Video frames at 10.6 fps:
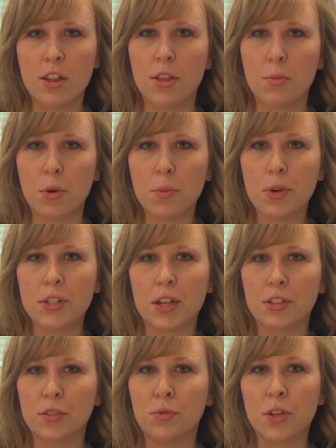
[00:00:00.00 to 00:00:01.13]
The more
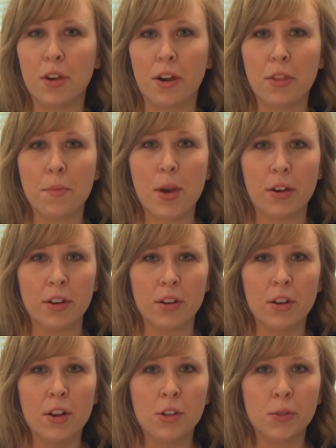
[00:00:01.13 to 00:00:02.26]
productive we are, the better,
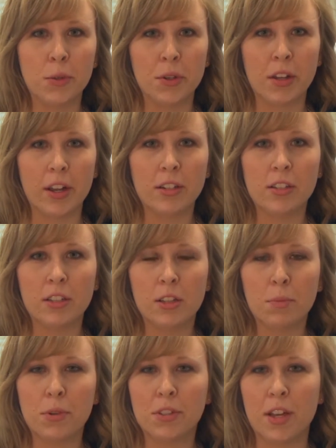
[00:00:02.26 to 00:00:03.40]
so we would like to see the
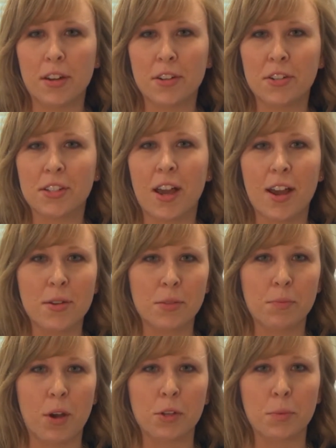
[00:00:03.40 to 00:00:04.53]
percentage as high as
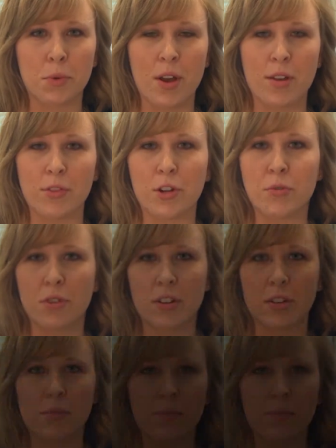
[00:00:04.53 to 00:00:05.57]
possible every quarter.